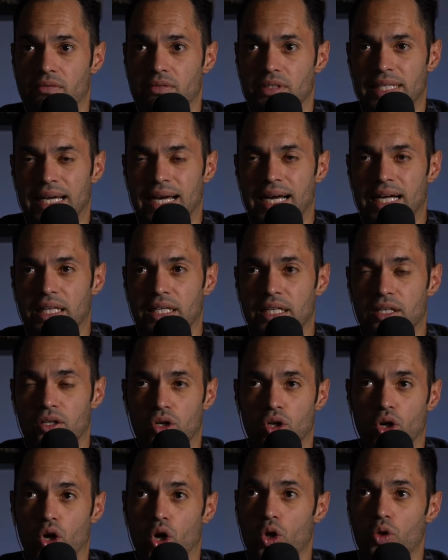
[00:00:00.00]
talent
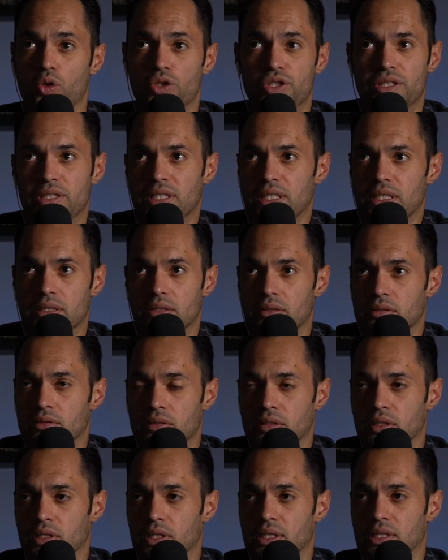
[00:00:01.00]
or hosting
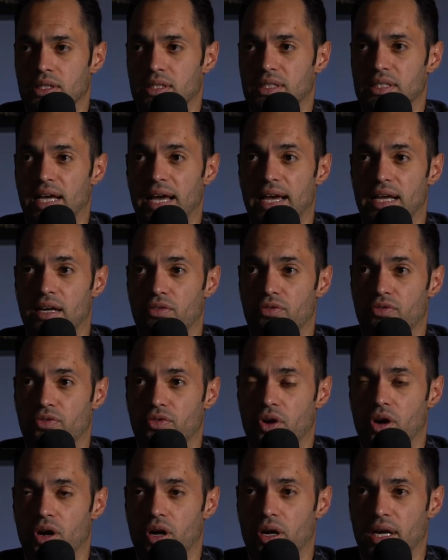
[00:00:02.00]
side of
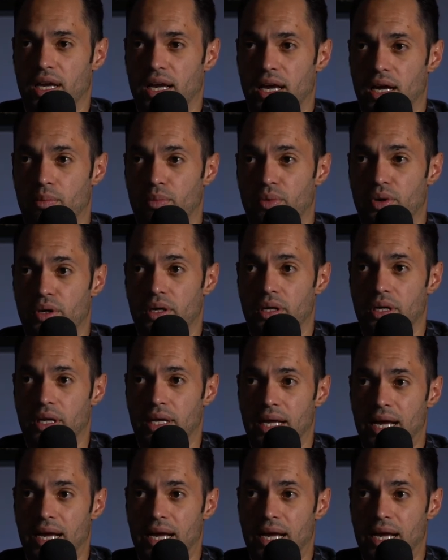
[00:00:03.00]
on camera,